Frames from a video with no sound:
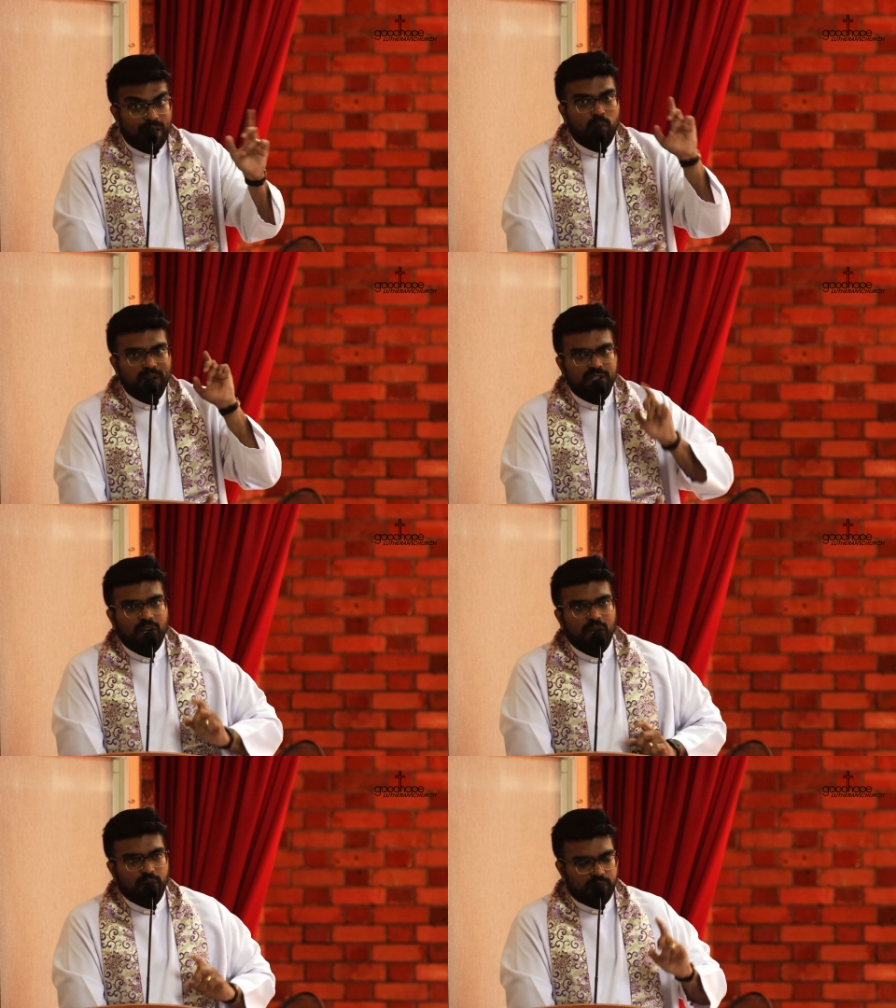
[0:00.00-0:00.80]
I
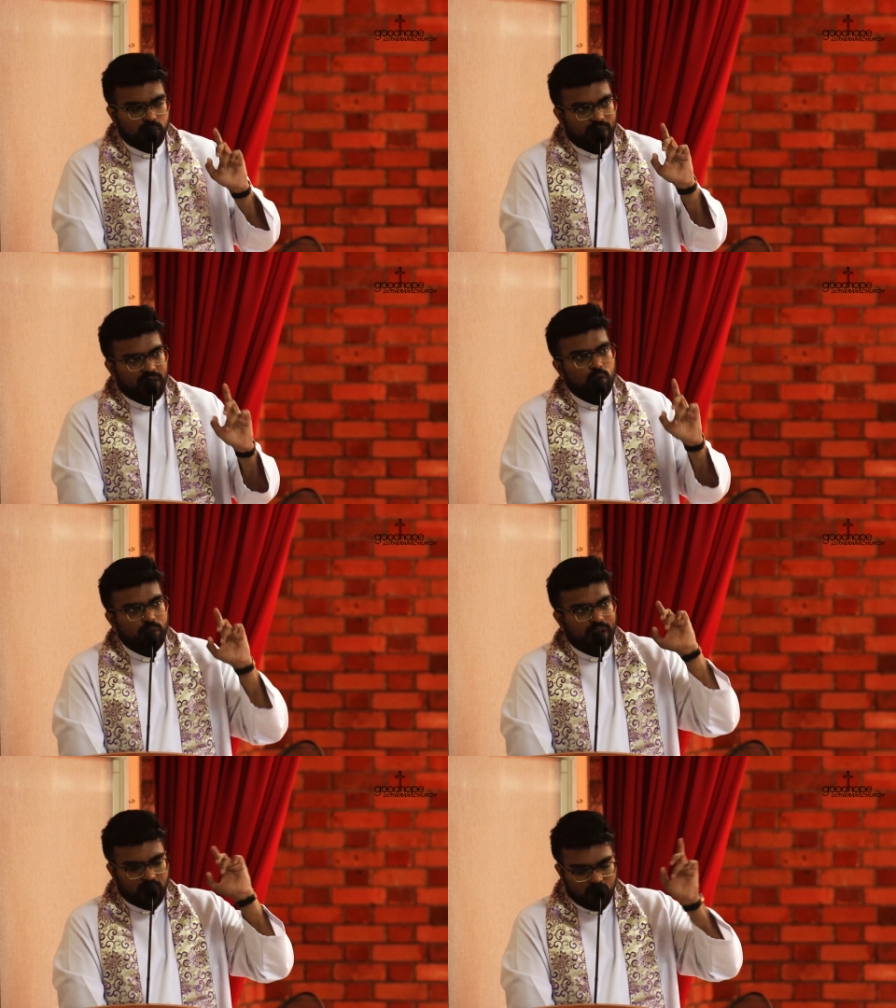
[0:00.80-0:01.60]
want to take
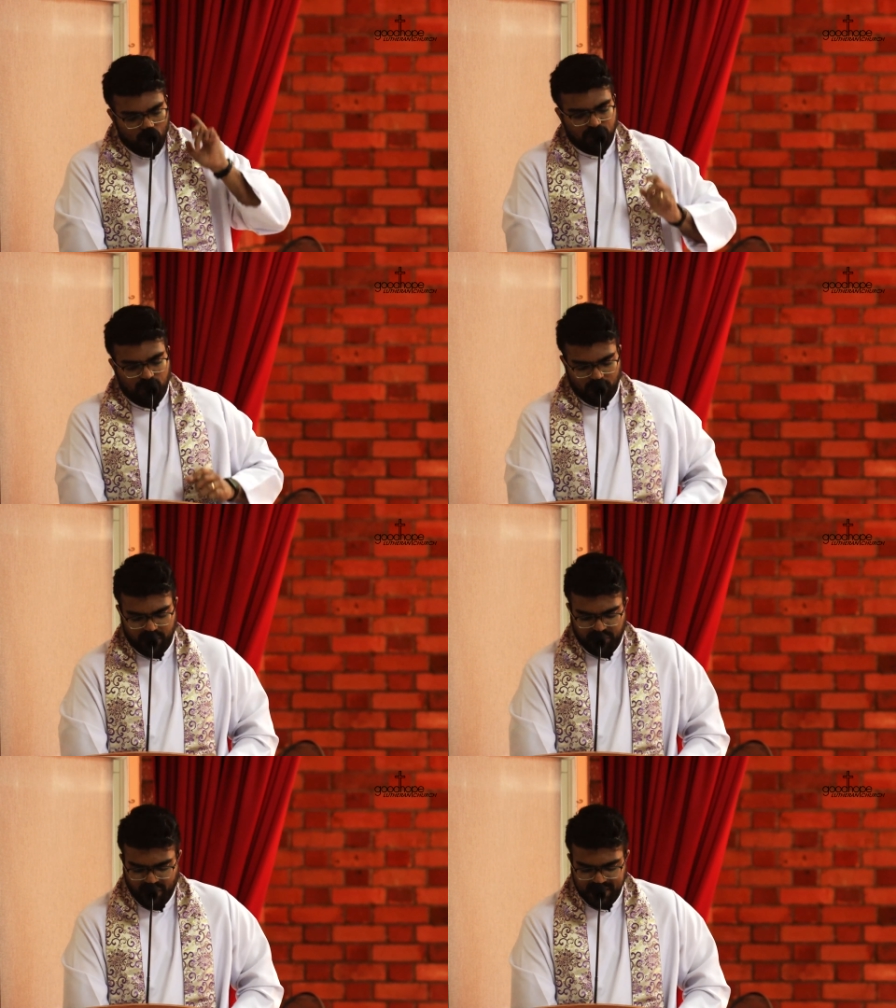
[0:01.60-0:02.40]
note and go for
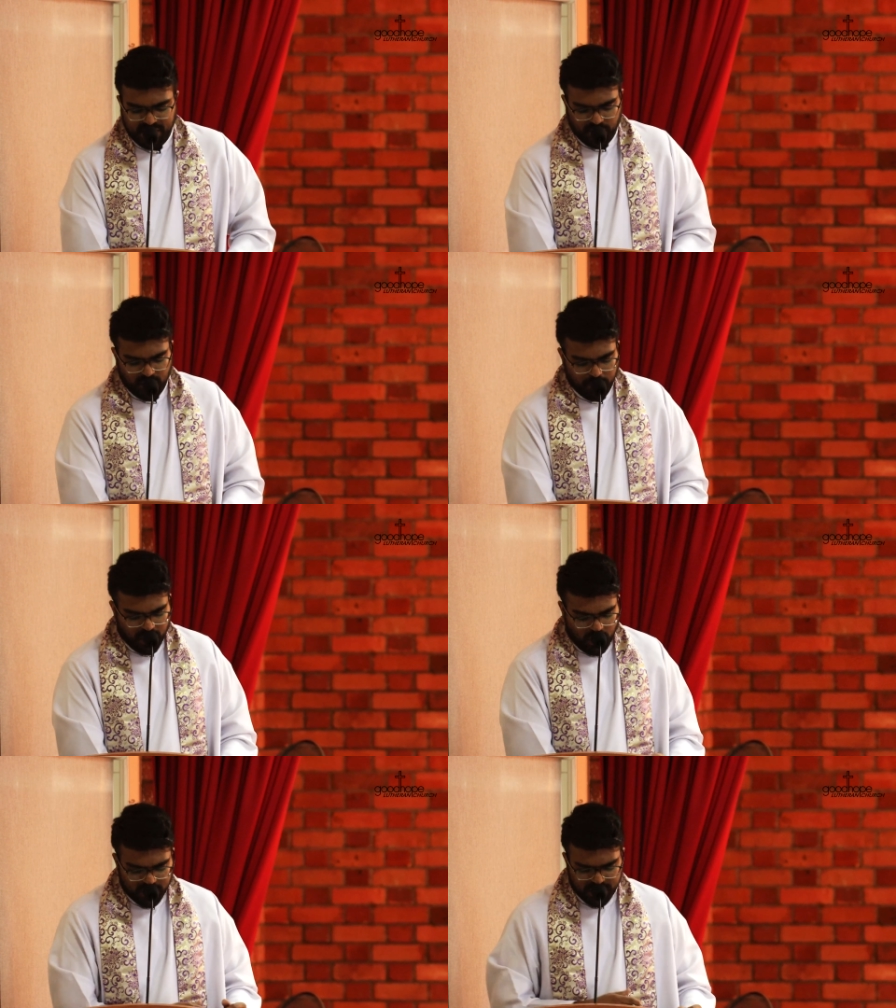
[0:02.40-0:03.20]
the festival
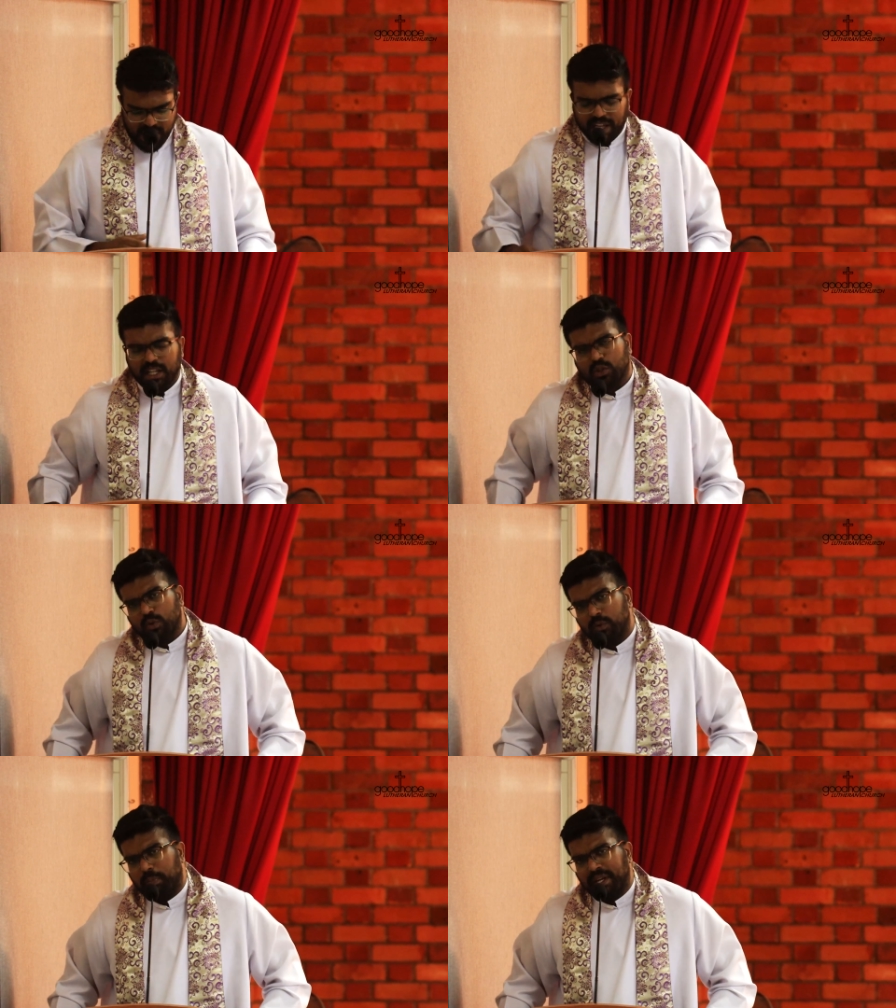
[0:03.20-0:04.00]
because it
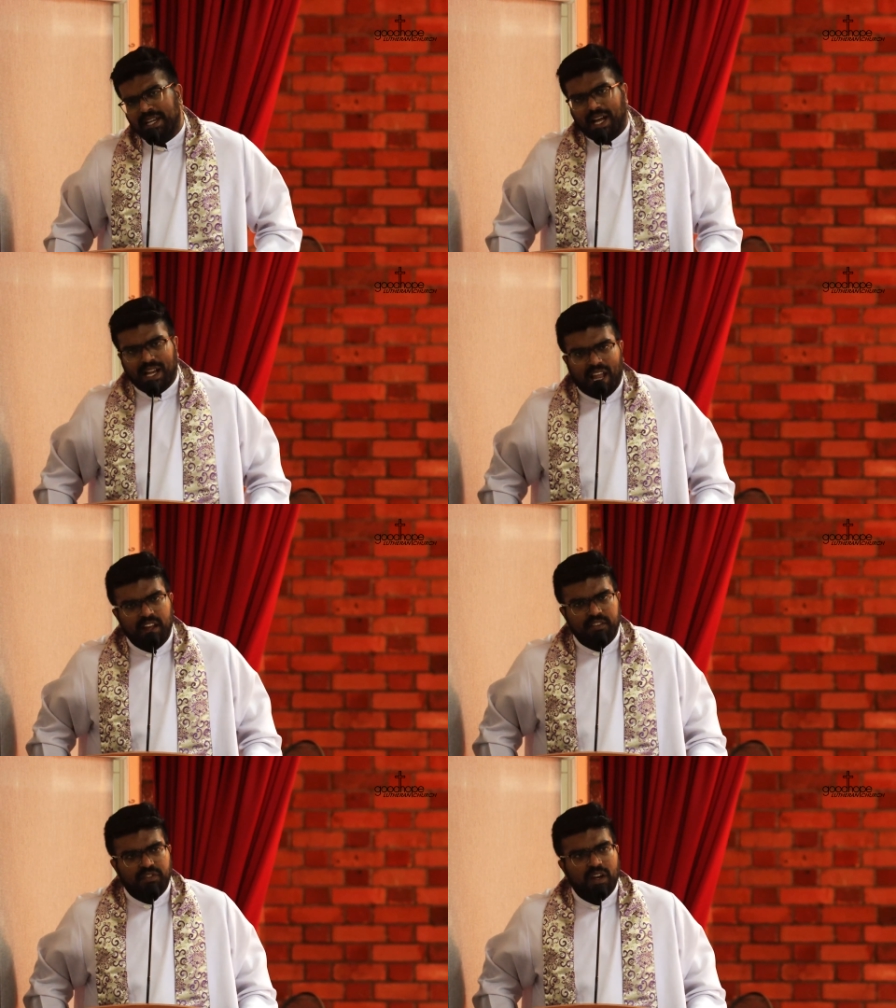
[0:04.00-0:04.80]
could be a
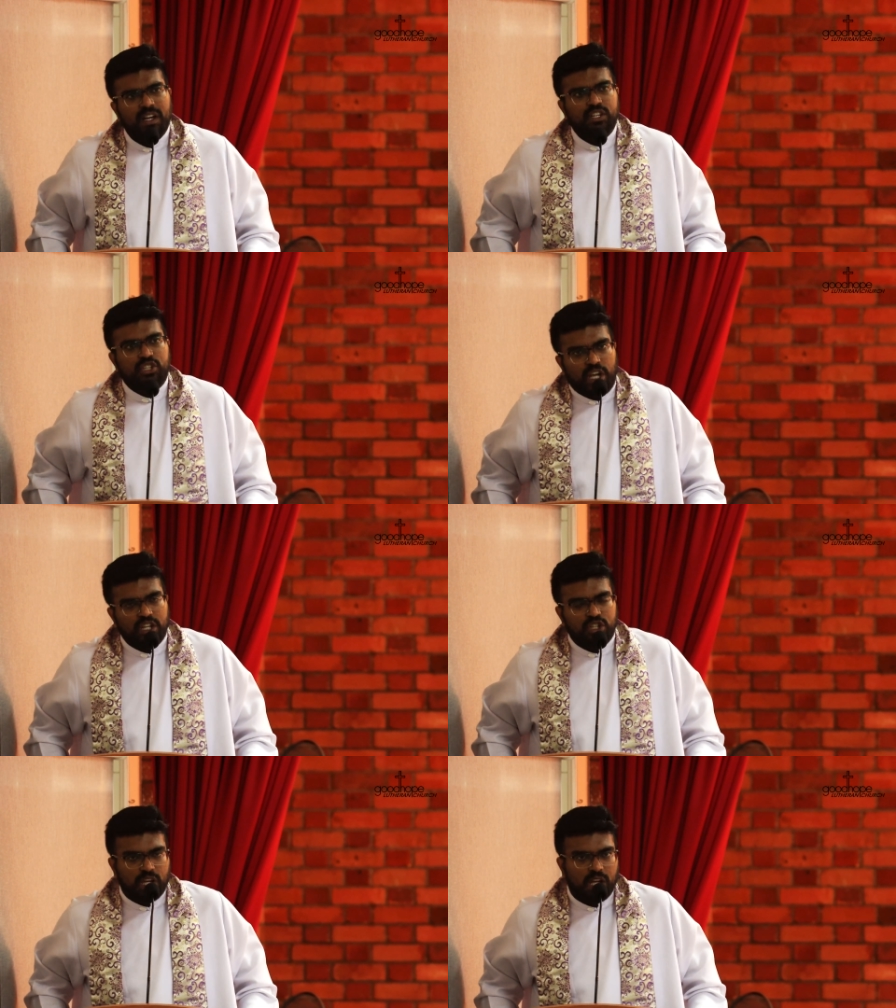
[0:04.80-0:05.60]

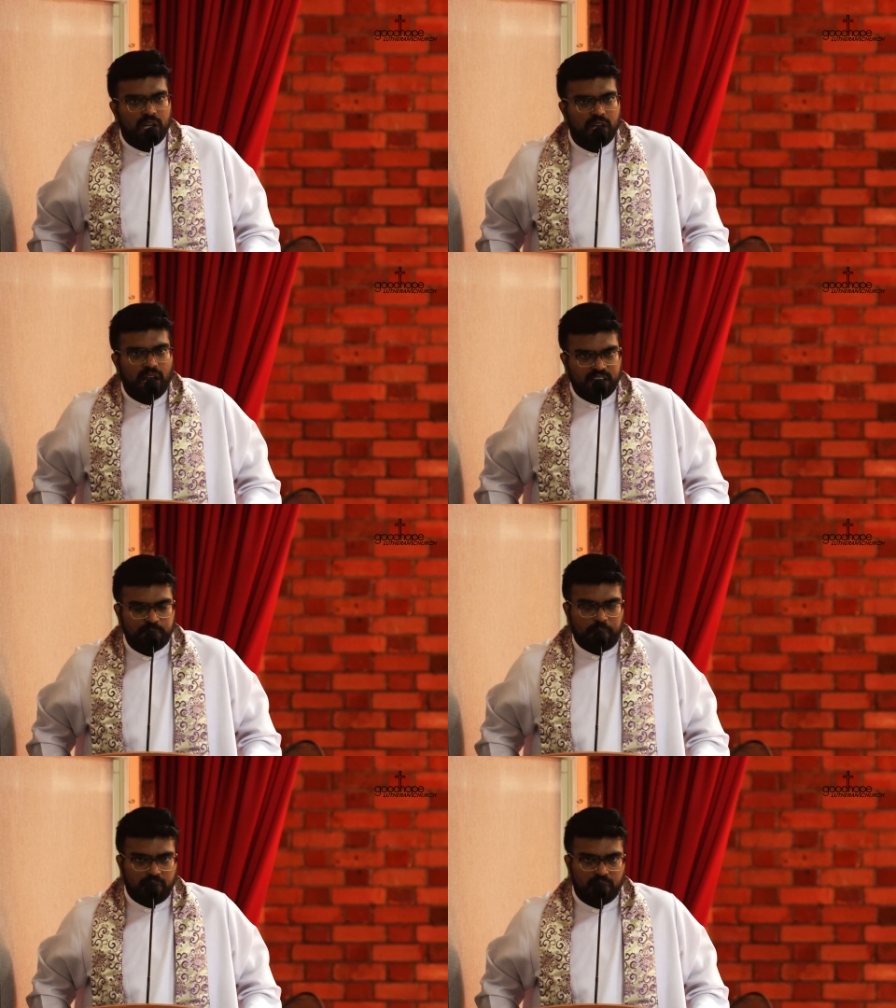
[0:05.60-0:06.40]
life-changing
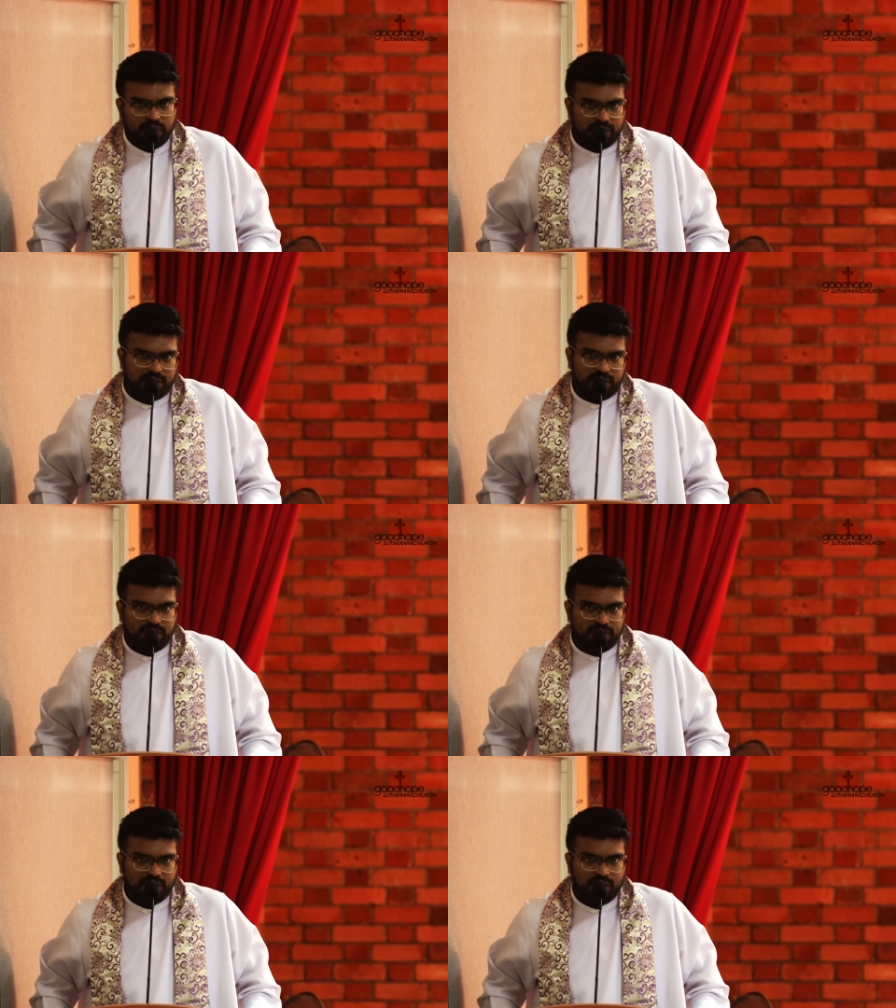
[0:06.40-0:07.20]

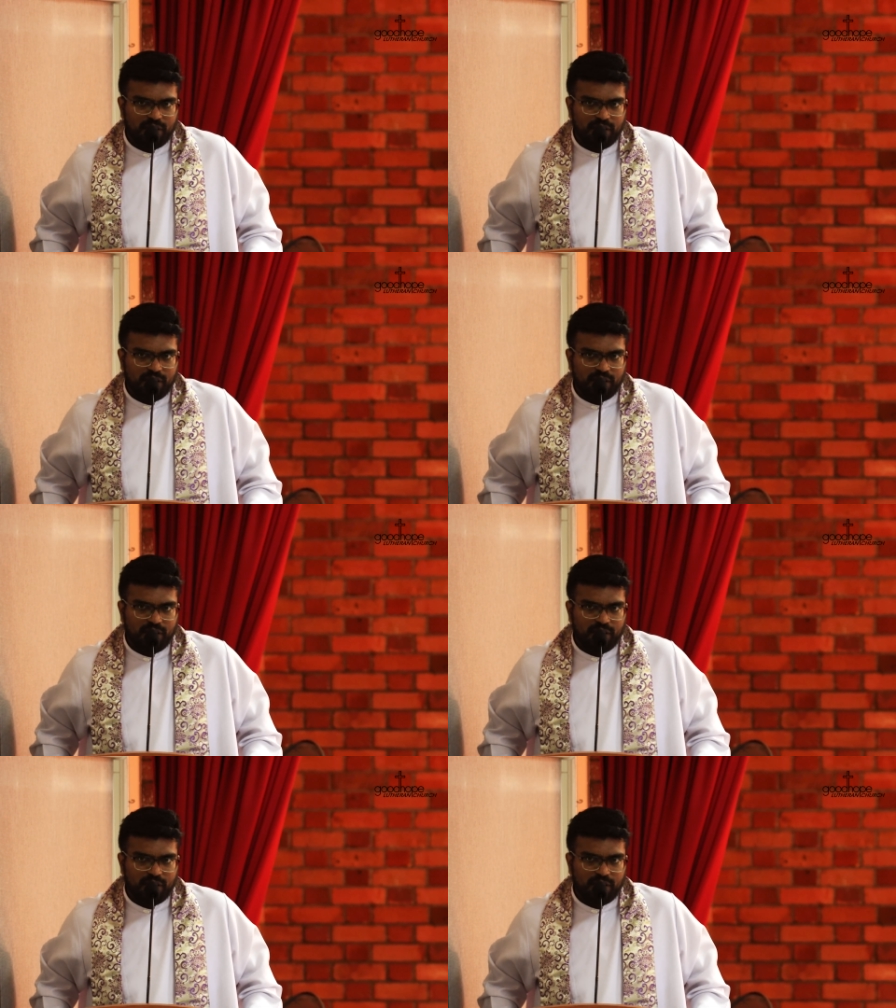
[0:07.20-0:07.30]
experience.